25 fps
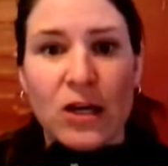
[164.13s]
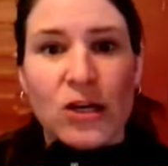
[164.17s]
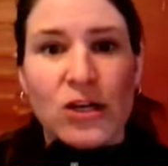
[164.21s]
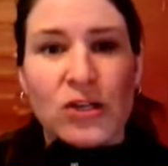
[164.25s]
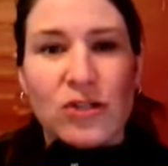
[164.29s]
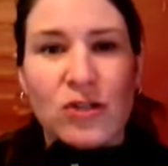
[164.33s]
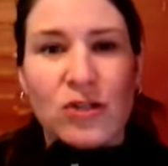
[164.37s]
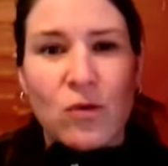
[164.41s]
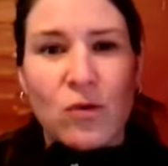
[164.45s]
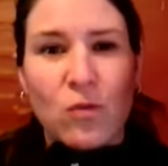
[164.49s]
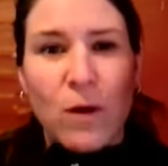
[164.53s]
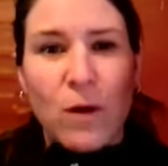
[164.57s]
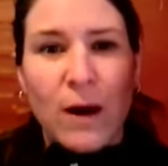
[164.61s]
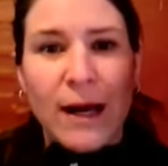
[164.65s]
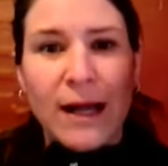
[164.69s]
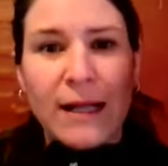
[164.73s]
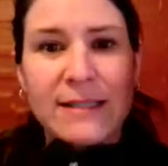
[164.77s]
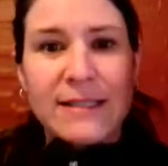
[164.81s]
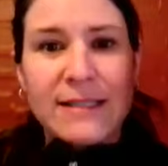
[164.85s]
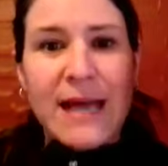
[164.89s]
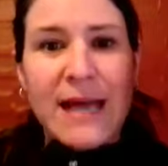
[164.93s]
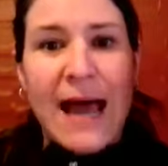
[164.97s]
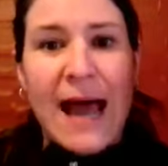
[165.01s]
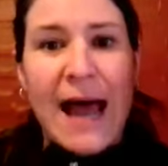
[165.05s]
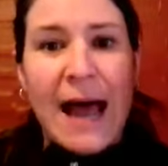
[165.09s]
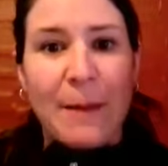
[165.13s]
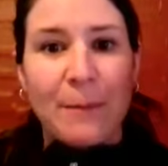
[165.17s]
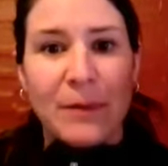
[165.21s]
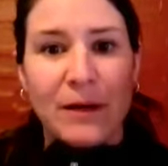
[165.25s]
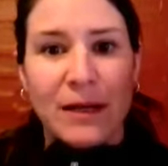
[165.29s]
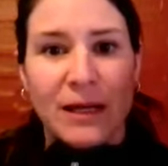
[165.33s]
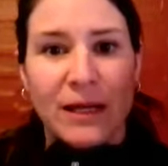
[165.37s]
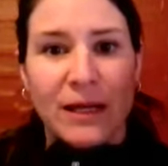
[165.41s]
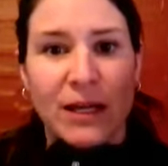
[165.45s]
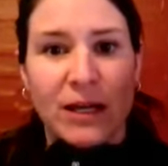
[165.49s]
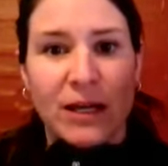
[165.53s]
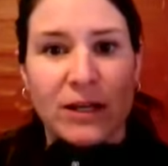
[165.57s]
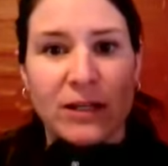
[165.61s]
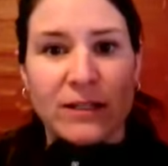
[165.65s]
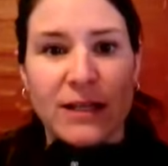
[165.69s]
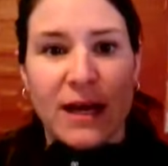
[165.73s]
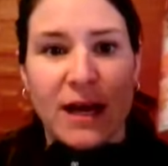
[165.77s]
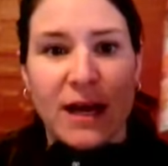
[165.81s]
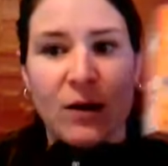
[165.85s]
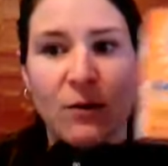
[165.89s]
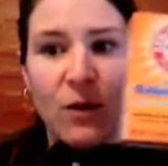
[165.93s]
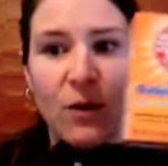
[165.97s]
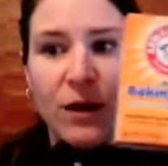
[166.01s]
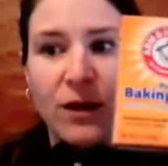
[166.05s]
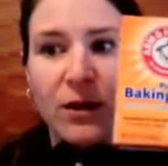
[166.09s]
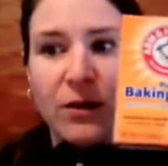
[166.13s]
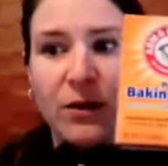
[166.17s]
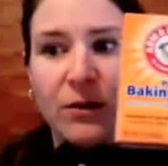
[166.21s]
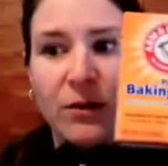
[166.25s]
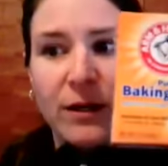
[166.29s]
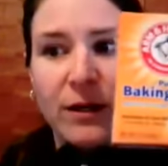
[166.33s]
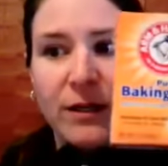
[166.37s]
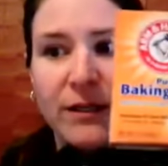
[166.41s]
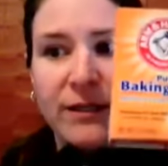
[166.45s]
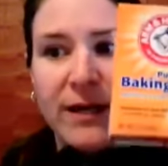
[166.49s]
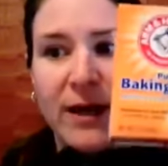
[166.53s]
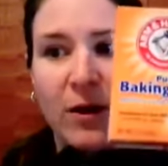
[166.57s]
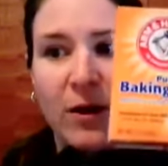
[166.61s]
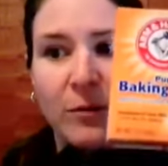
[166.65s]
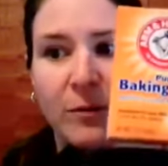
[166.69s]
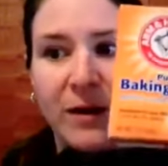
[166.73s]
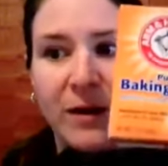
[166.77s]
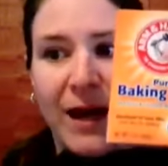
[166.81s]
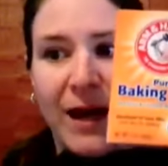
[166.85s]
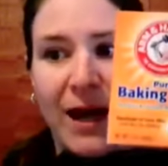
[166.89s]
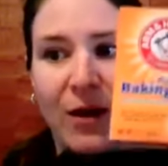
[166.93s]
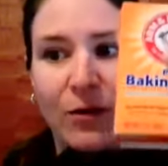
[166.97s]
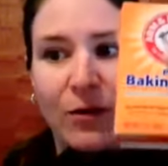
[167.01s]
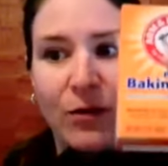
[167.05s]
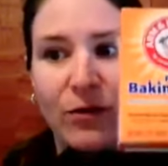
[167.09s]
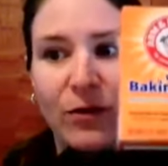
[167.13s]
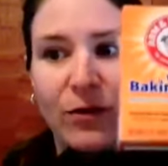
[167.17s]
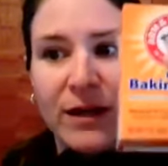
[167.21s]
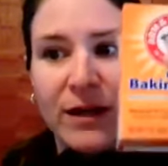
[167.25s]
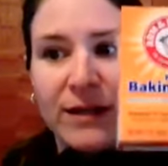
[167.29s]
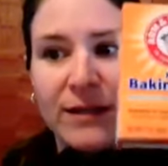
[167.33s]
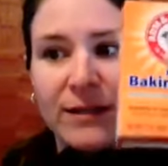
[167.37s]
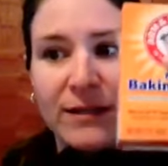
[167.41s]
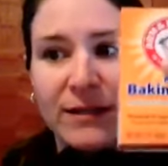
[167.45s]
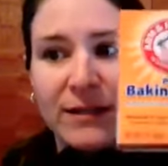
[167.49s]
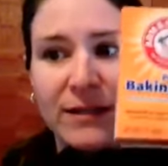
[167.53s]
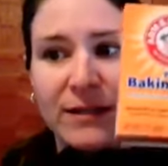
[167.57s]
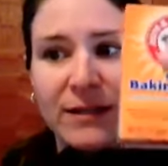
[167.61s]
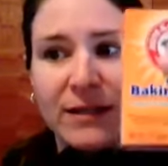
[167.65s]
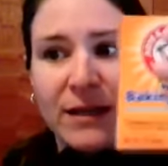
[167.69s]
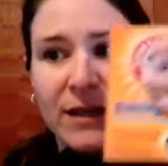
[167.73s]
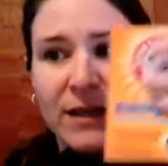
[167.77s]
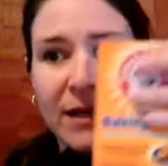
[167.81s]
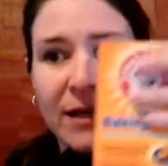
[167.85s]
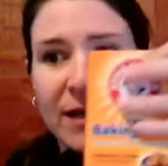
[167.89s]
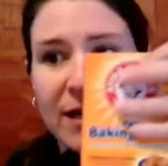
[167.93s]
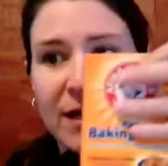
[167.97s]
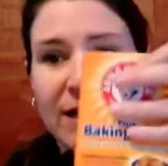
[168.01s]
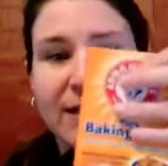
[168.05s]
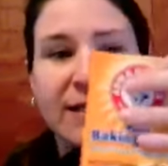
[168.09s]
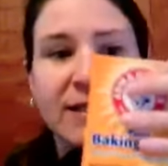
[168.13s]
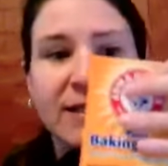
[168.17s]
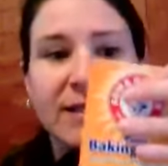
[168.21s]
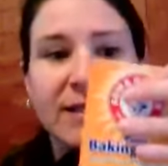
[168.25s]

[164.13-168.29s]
So what's happening here is I want you to tell me how this is